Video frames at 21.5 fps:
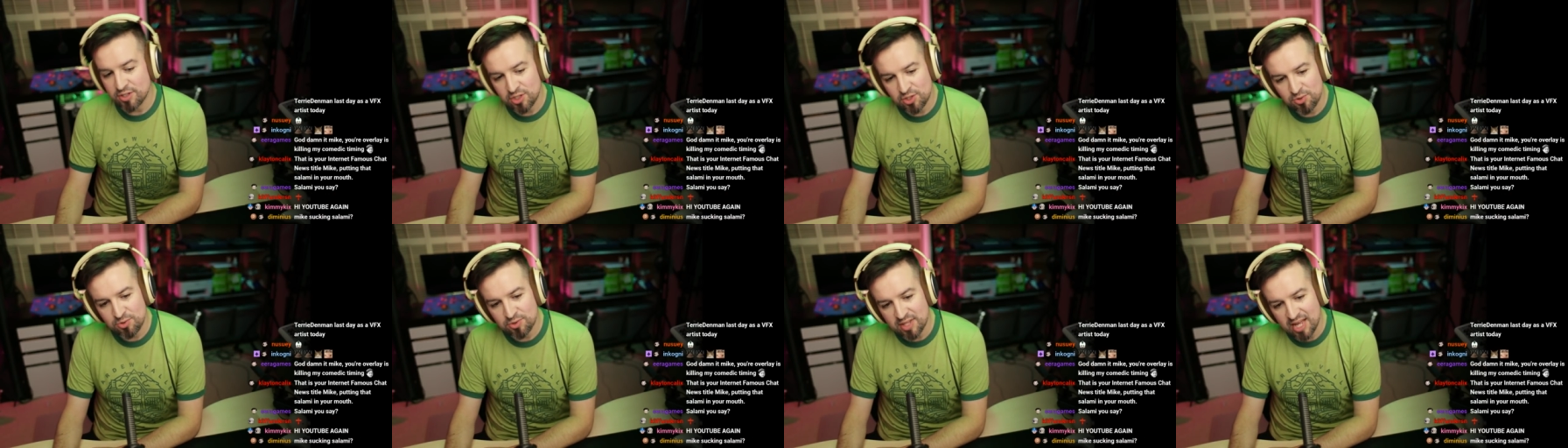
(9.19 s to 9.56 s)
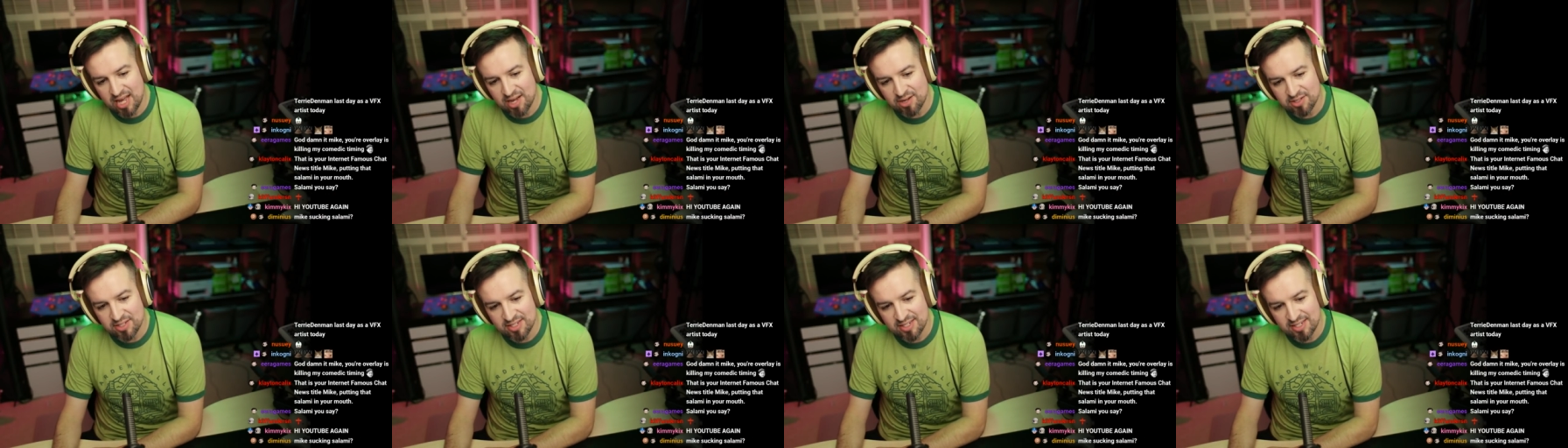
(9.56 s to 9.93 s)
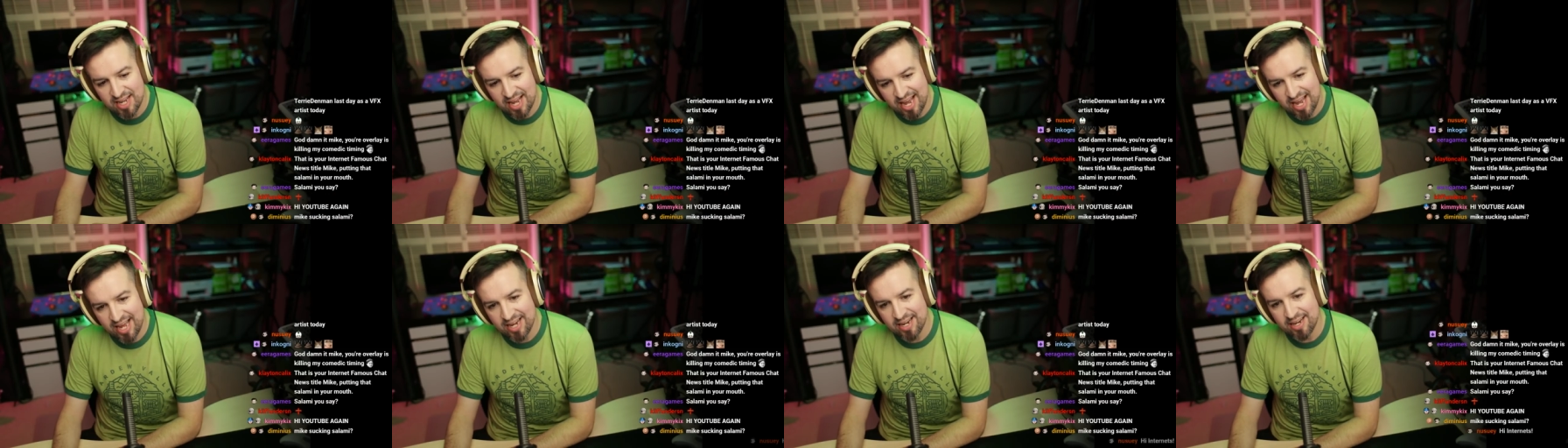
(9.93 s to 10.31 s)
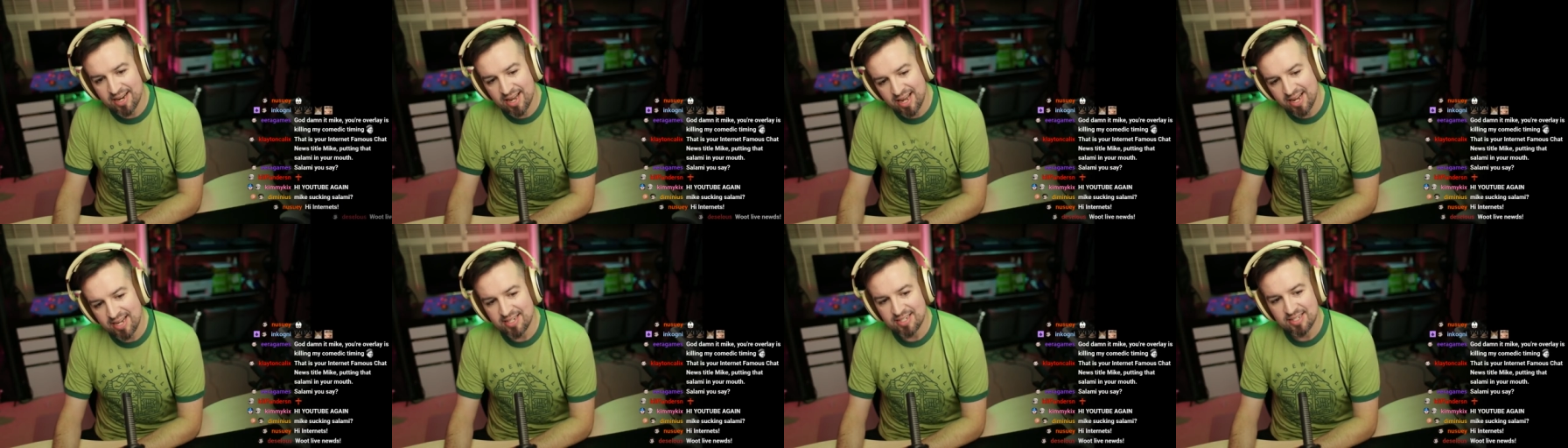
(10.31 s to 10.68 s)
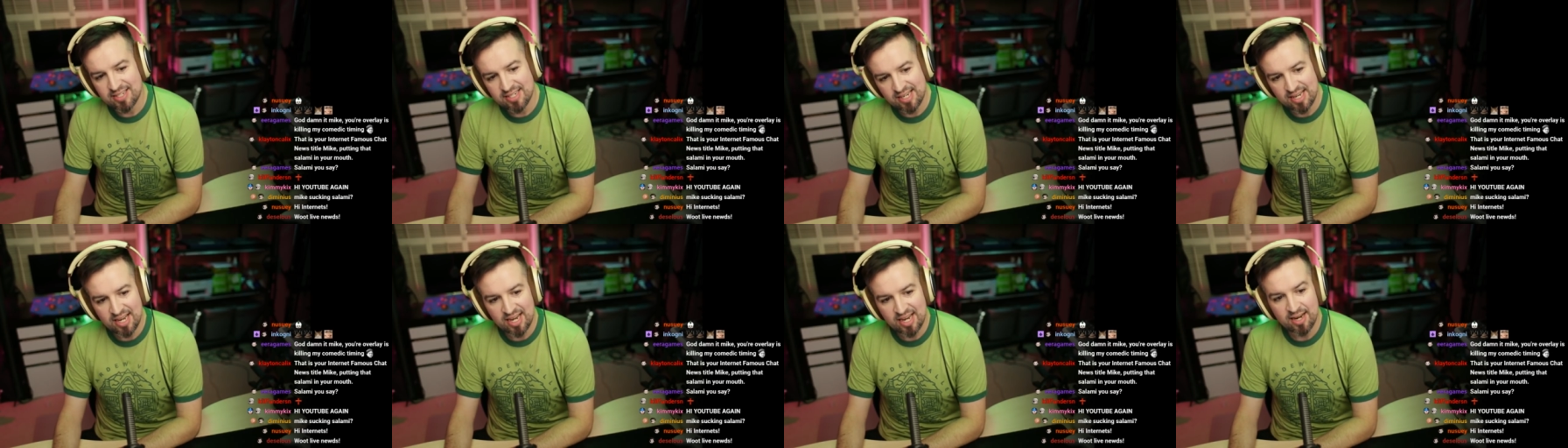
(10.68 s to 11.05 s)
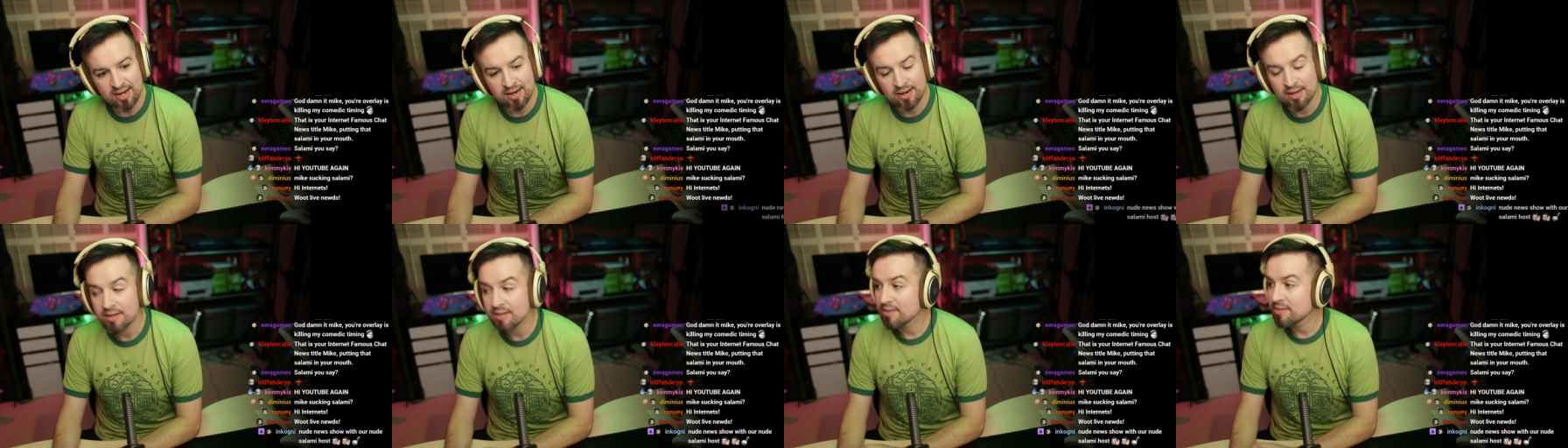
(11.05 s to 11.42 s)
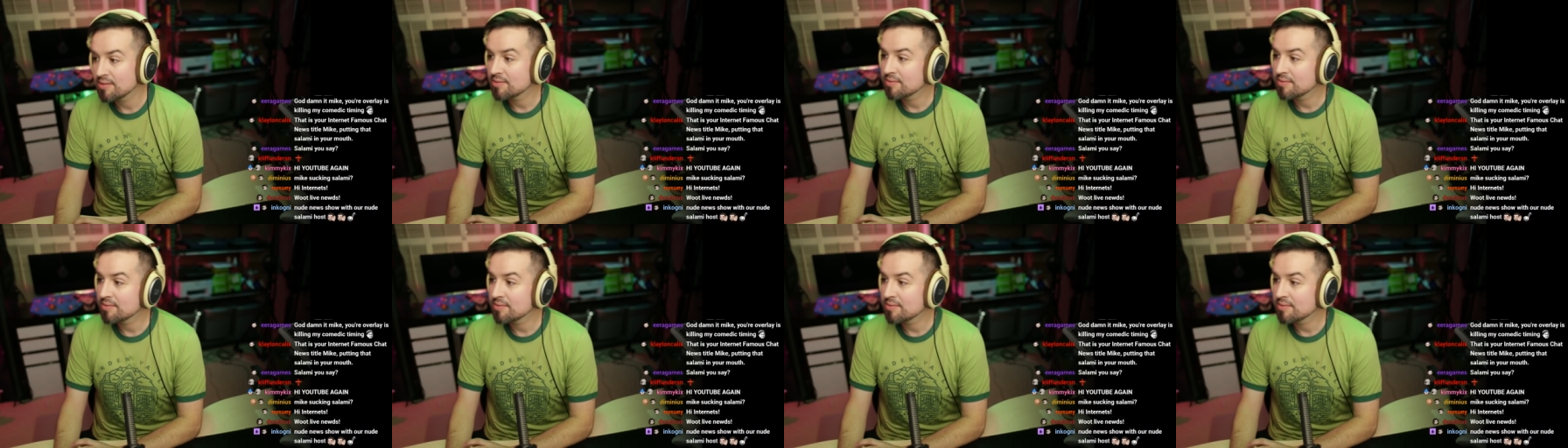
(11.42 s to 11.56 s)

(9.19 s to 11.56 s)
2019.